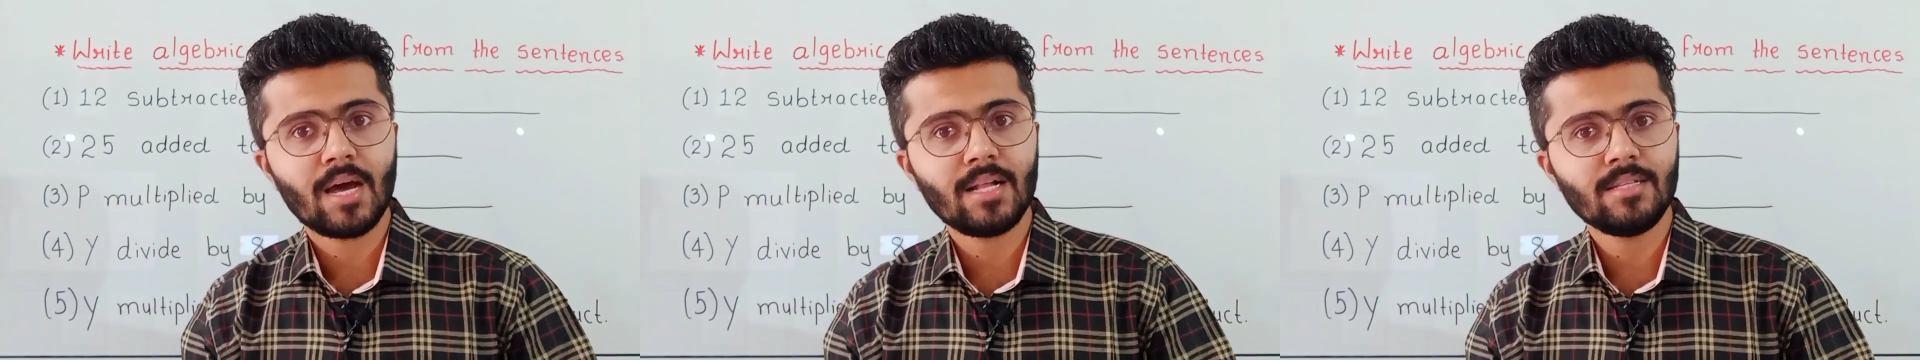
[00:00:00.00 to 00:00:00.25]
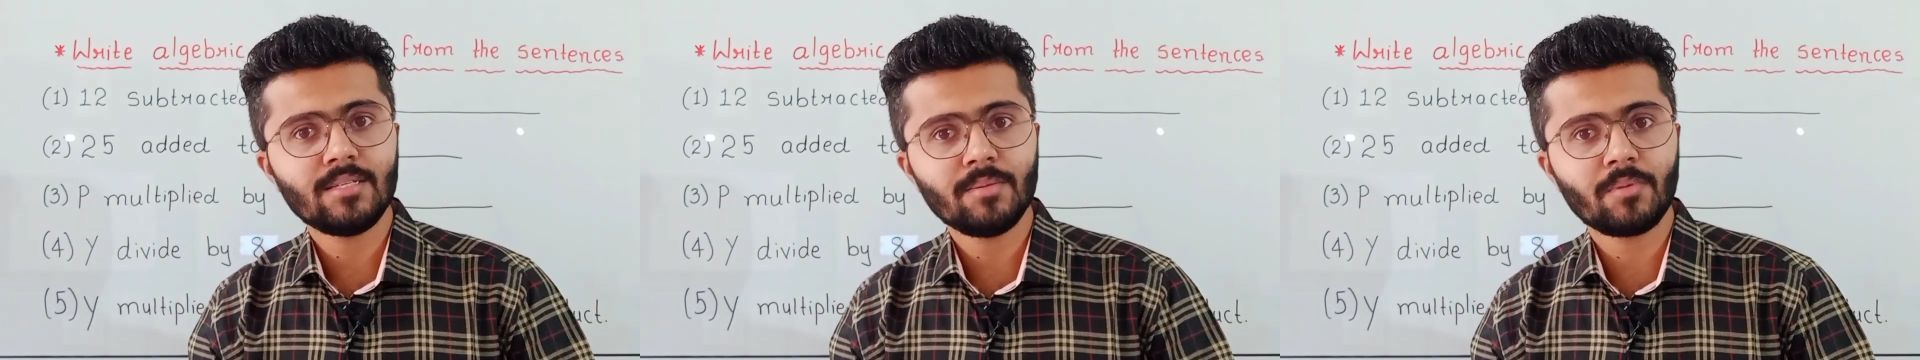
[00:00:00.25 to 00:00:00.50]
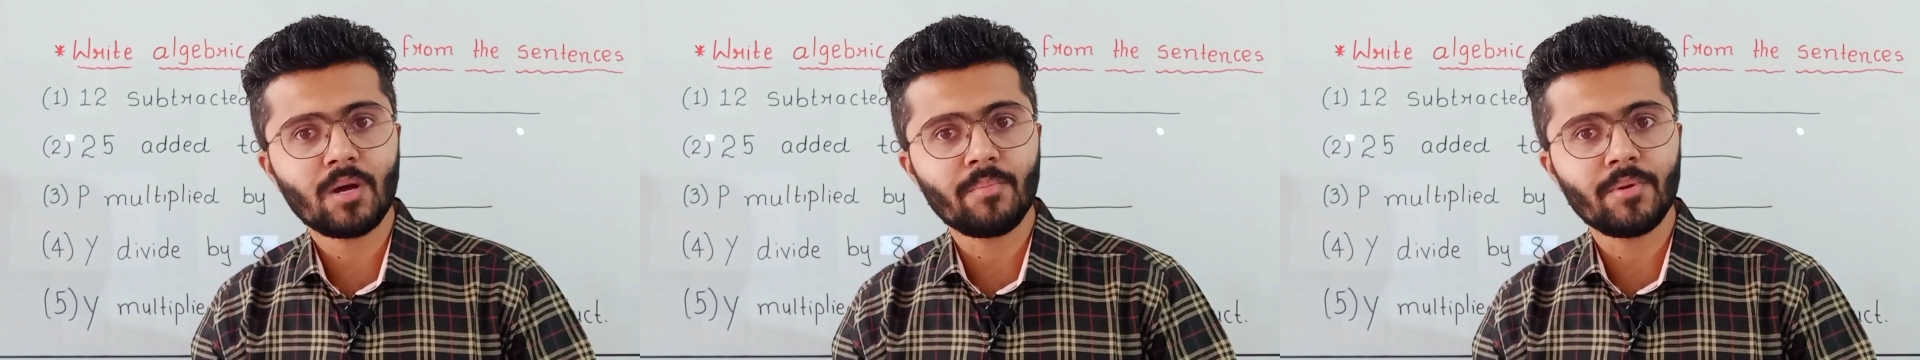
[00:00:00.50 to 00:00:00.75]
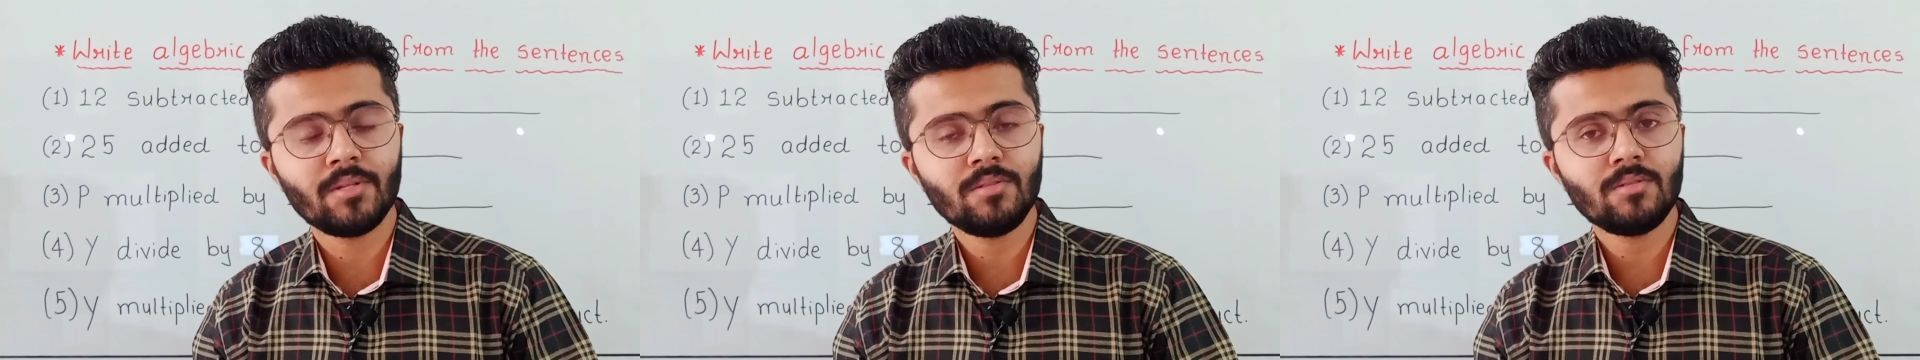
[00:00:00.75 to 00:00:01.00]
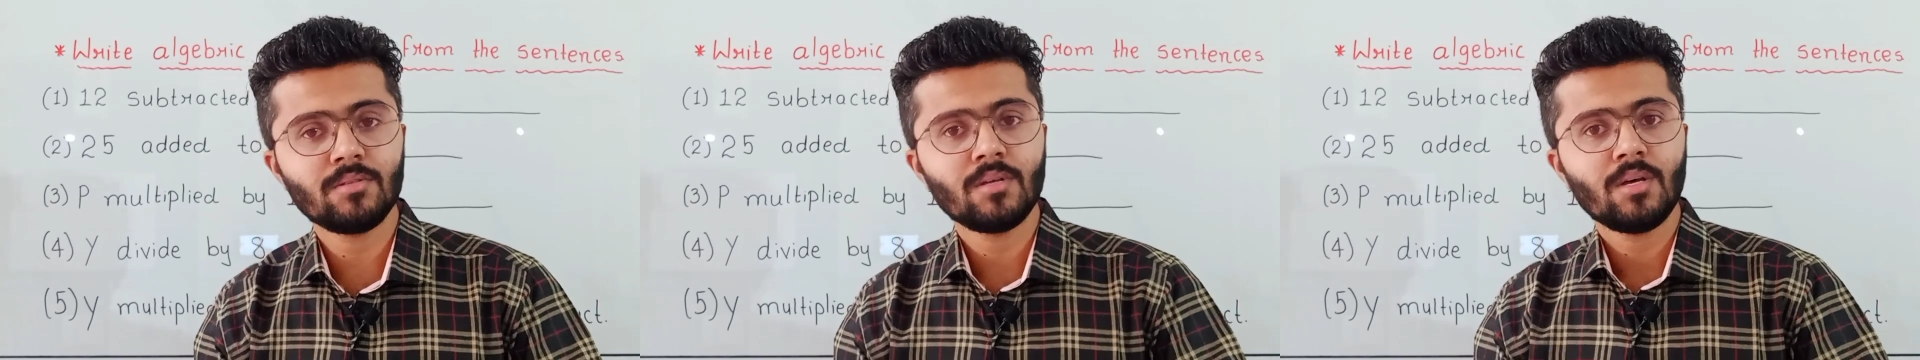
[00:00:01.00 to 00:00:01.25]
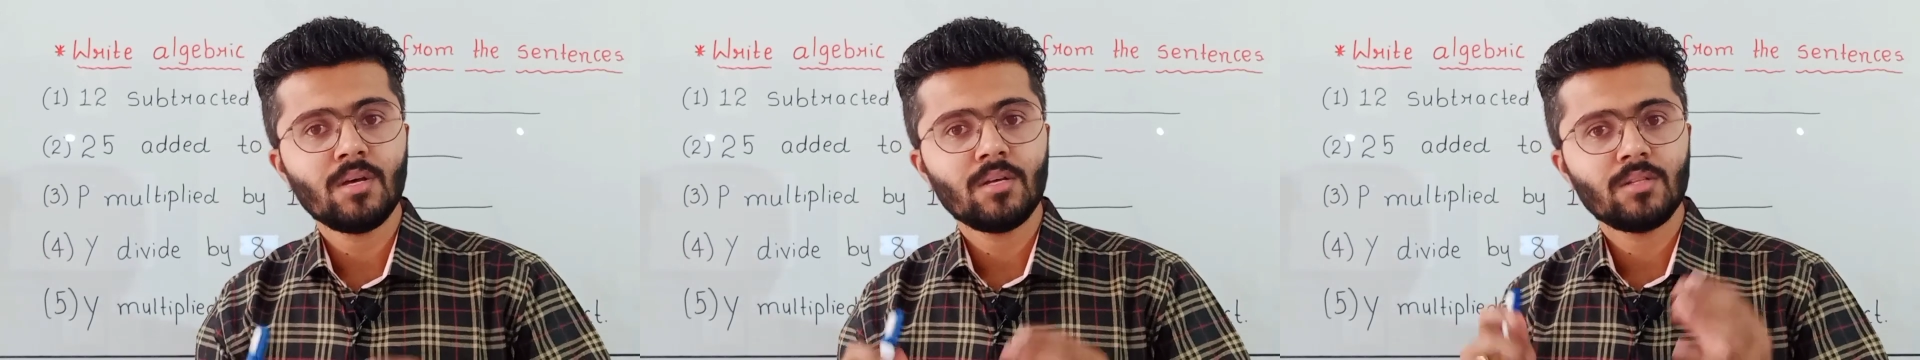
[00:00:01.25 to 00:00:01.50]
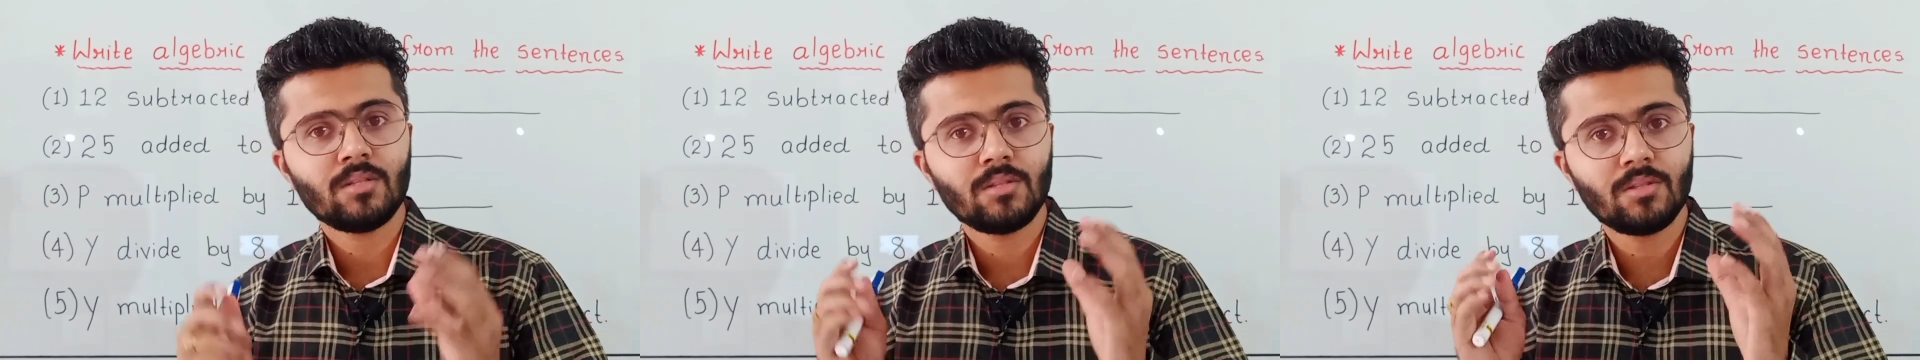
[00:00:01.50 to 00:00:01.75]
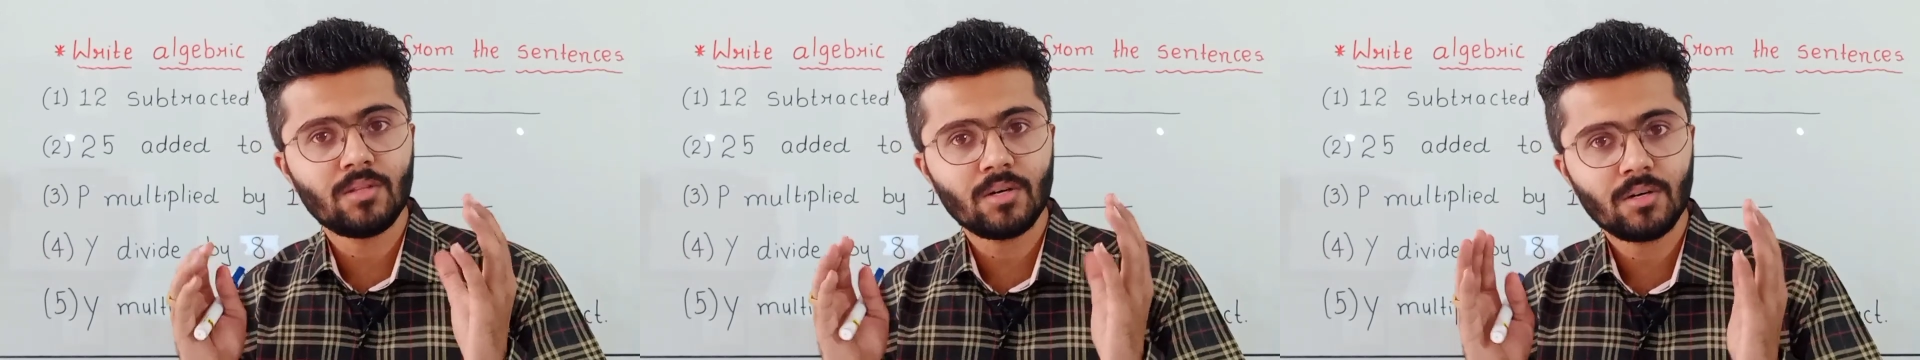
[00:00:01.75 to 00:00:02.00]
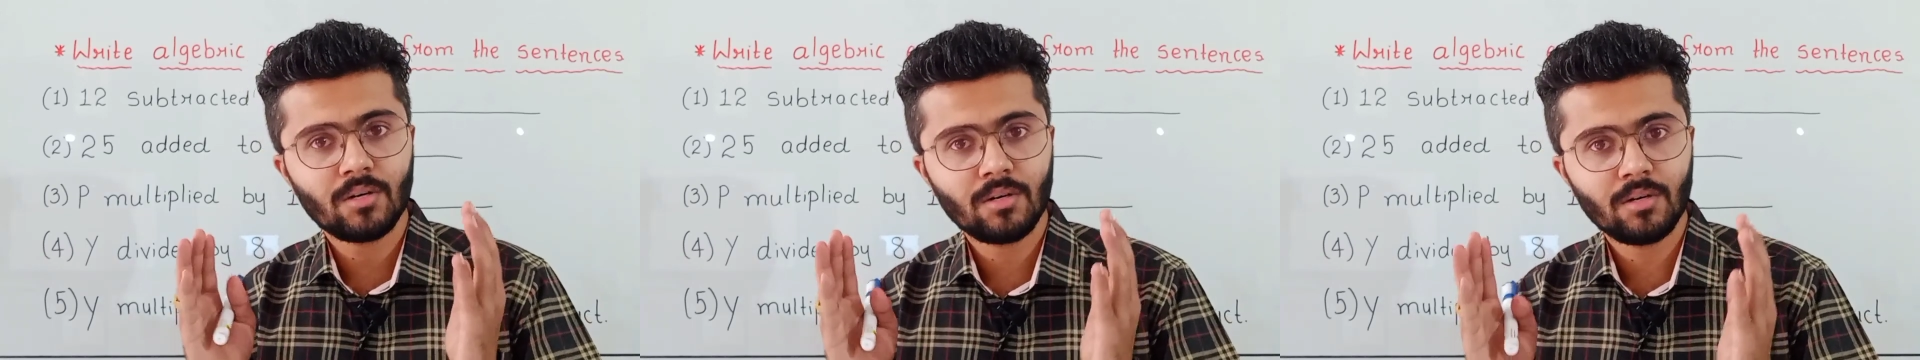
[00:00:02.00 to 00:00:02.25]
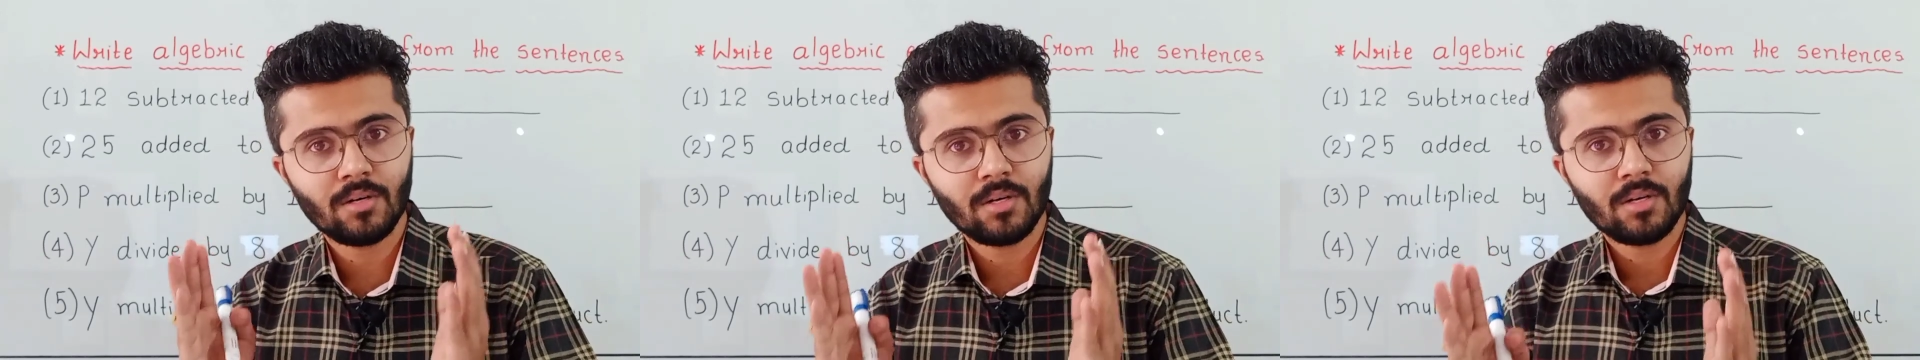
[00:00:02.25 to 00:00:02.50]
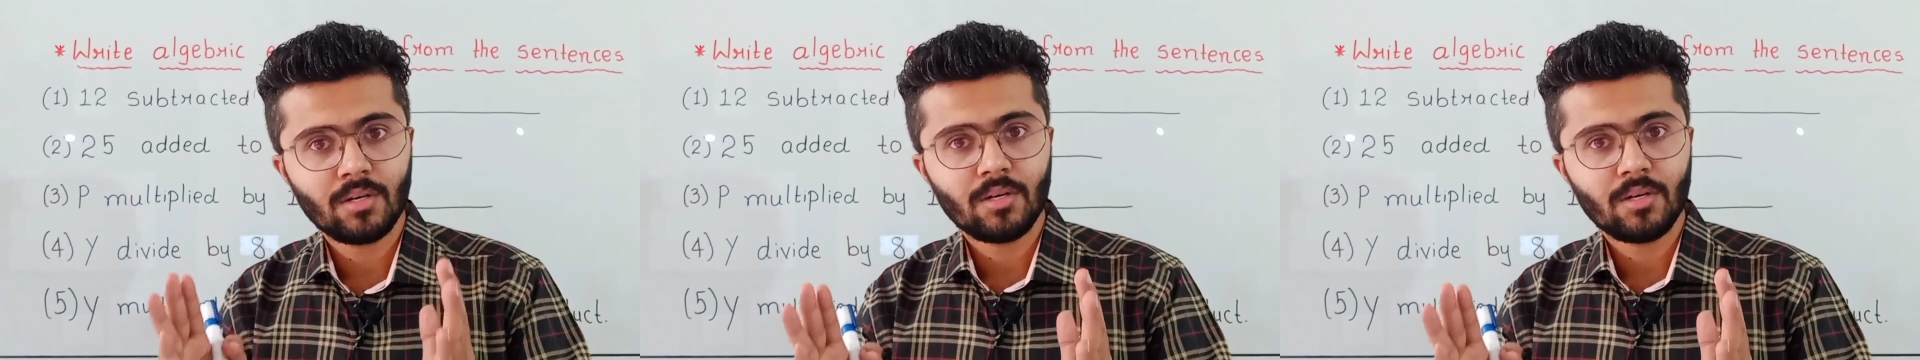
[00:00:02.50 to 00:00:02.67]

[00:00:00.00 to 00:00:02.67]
Algebra means the